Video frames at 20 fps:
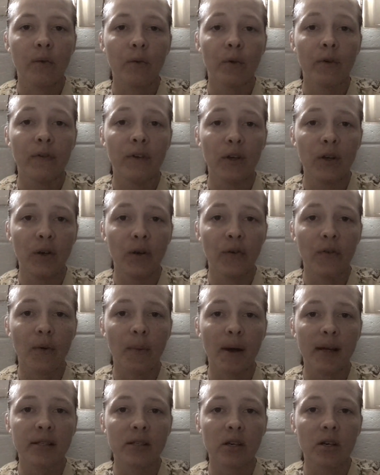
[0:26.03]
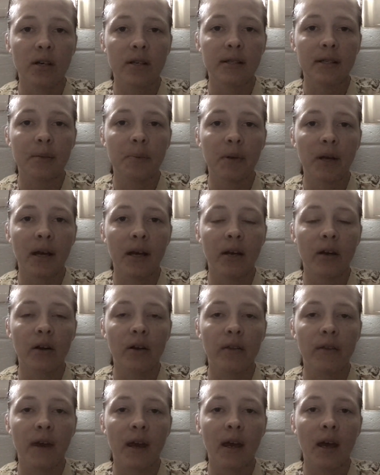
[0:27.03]
review for my surrogacy
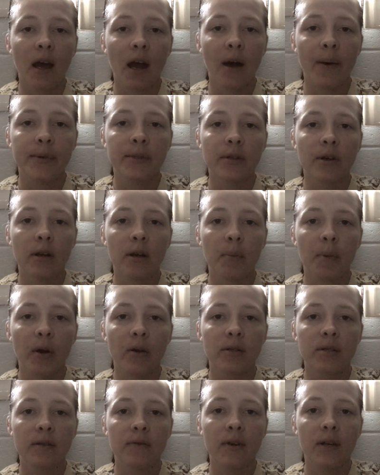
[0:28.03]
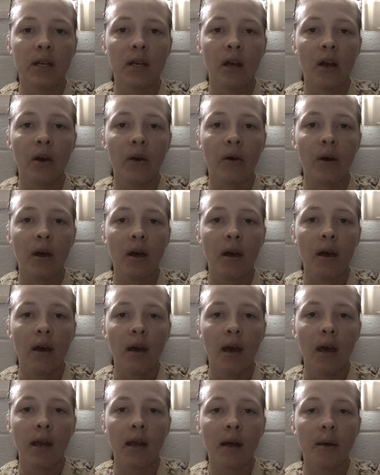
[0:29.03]
planner that I was going to post a video
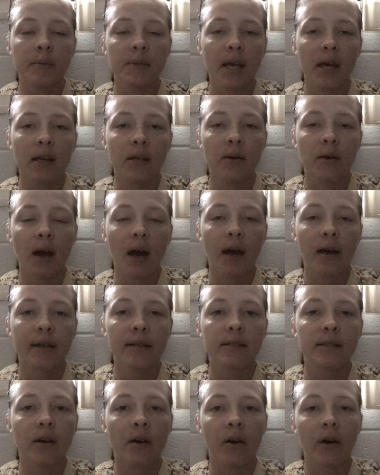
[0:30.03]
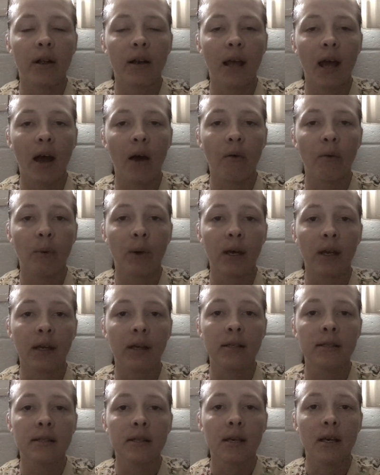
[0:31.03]
and update you guys on how it
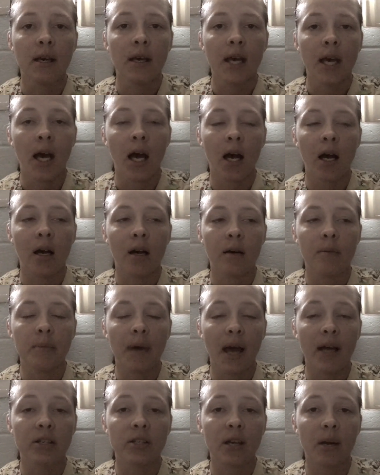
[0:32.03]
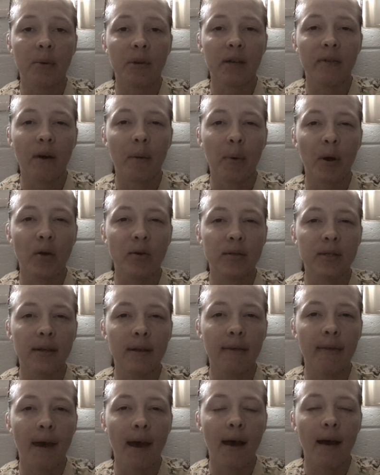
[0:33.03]
went. Actually, I believe I
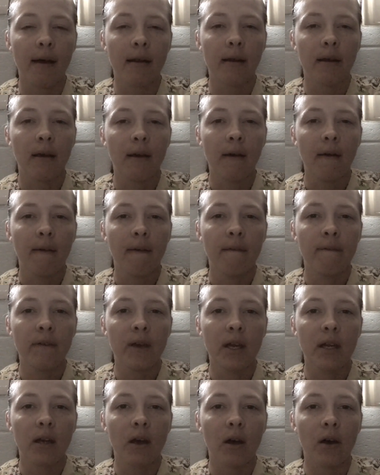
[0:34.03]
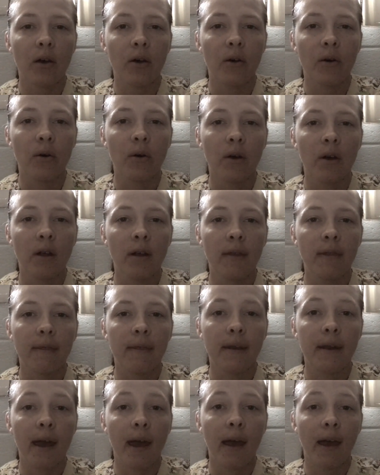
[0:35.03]
posted that video
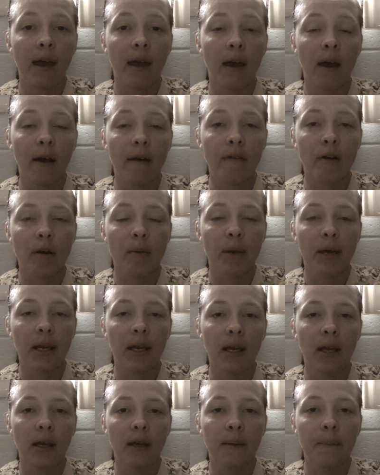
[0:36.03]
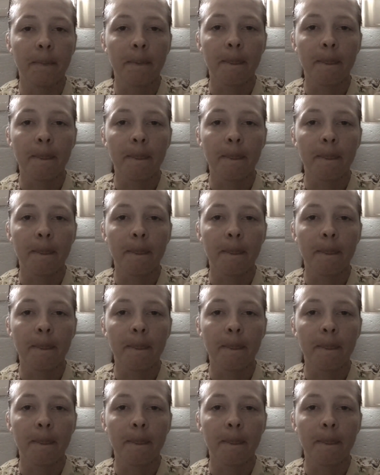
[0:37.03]
the day of our meeting.